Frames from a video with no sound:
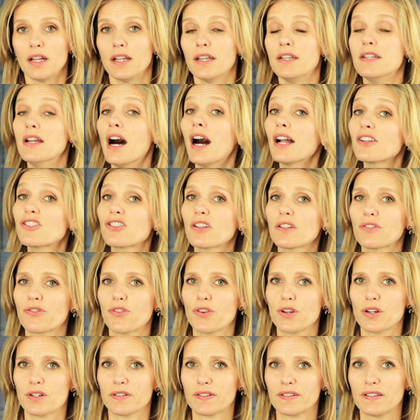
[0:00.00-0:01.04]
not just
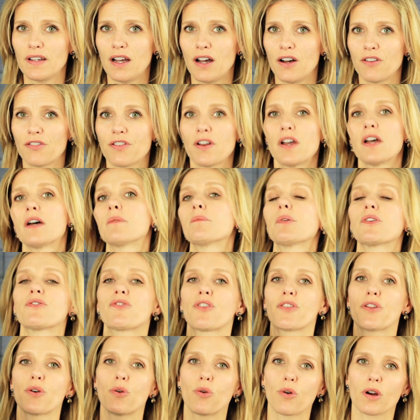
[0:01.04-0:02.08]
for yourself, but
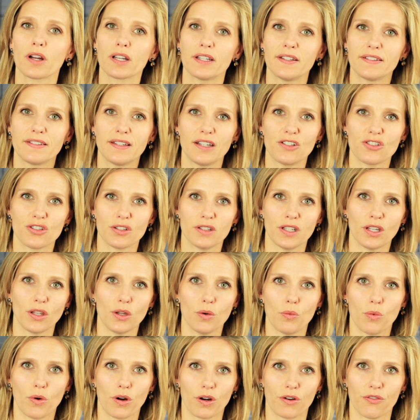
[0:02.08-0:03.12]
for the organization that
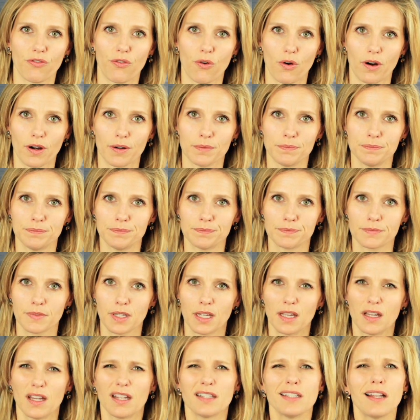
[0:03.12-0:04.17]
you work for.
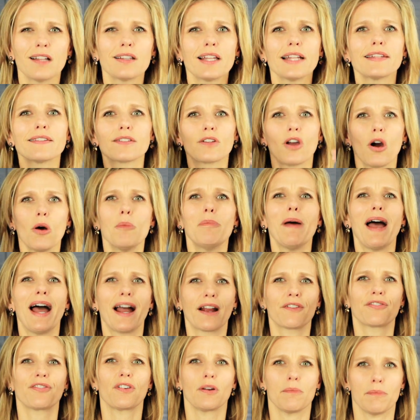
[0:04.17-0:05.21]
Now let's go
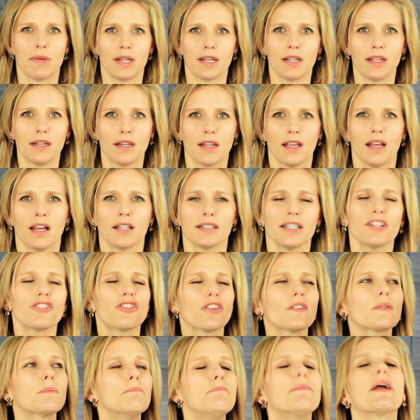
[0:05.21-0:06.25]
back for a minute. Let's
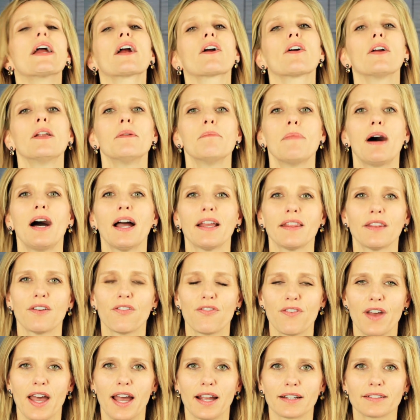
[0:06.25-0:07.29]
just bear in mind the
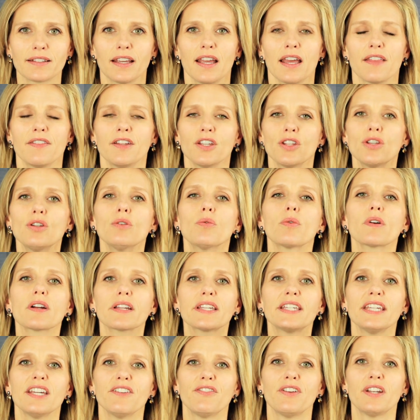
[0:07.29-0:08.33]
fact that you were
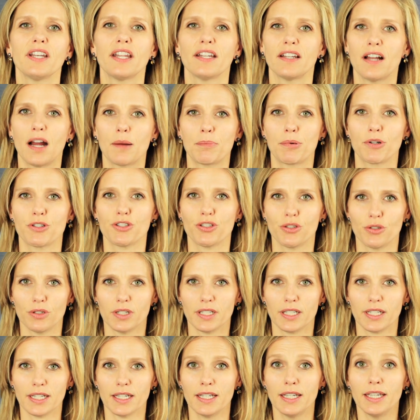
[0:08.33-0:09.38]
given an
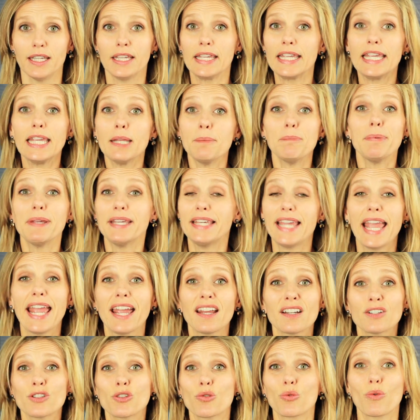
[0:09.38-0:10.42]
opportunity. It
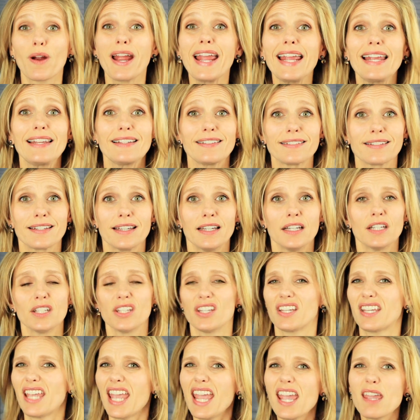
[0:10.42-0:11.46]
began great.
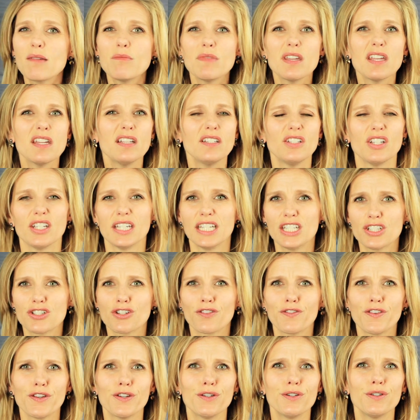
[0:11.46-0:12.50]
You came in, you
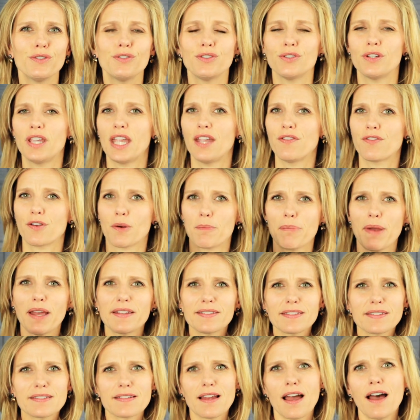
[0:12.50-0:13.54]
interviewed, you gave your
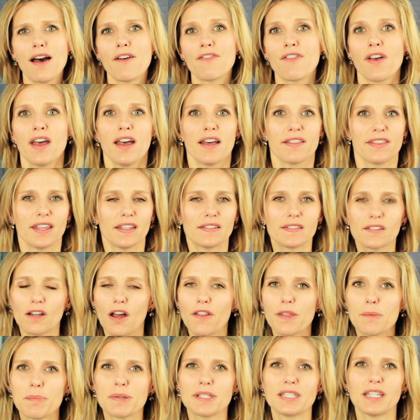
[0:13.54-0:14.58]
best stuff, they
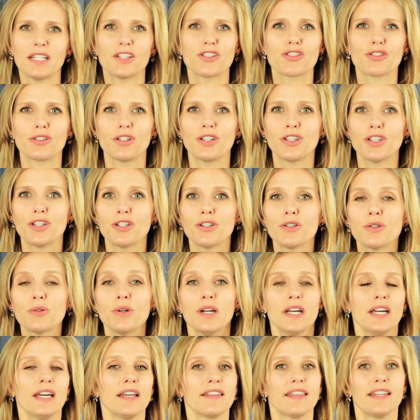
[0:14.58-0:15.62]
saw the potential in you,
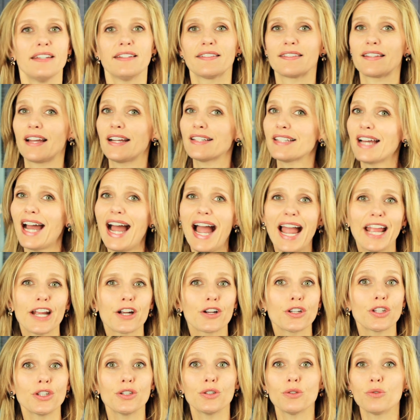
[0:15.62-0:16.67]
they decide to
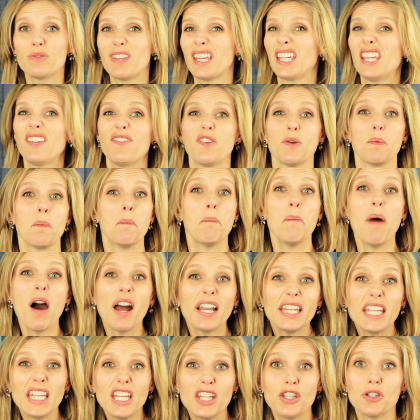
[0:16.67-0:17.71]
hire you, they give you
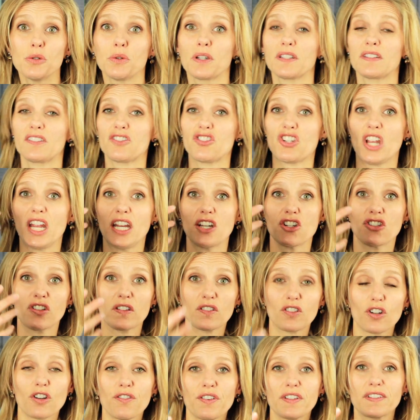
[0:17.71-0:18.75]
money, you exchange
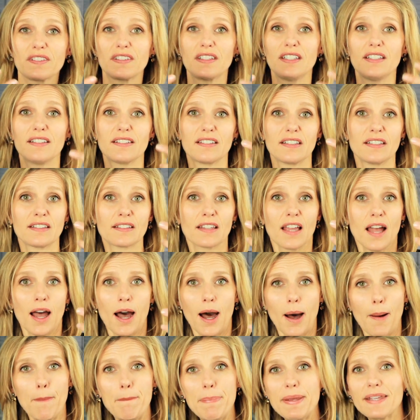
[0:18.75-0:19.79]
services, it's
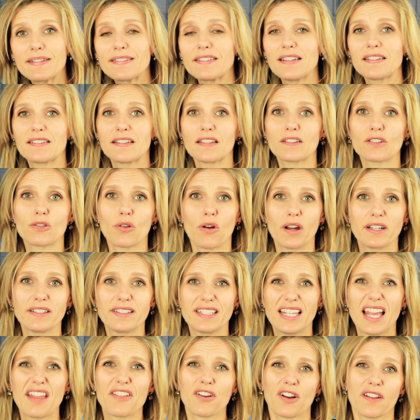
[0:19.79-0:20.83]
a business that's growing
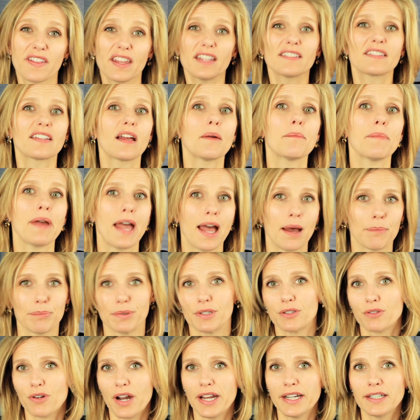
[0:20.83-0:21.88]
together, and then something
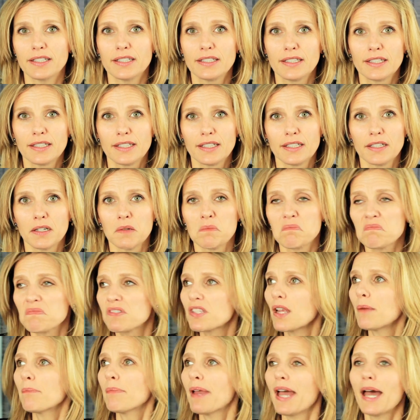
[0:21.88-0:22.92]
happened, right?
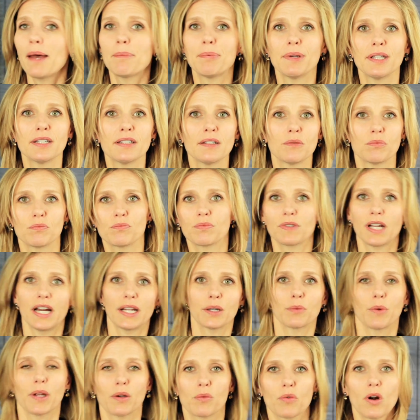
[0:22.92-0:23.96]
Something happened, it kind
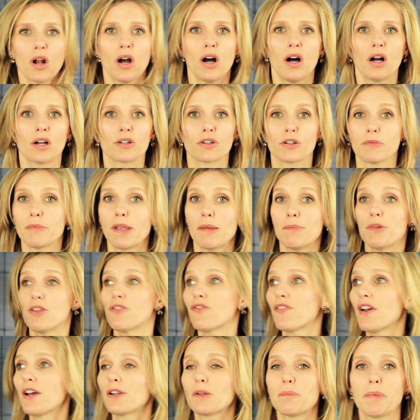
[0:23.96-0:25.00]
of went wrong, or maybe you
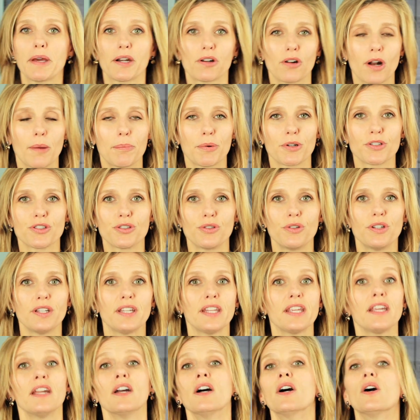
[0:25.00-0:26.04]
found a better
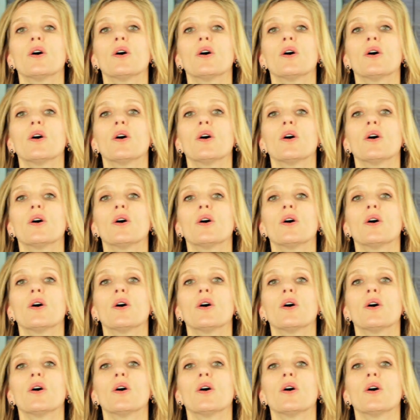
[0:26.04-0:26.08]
opportunity.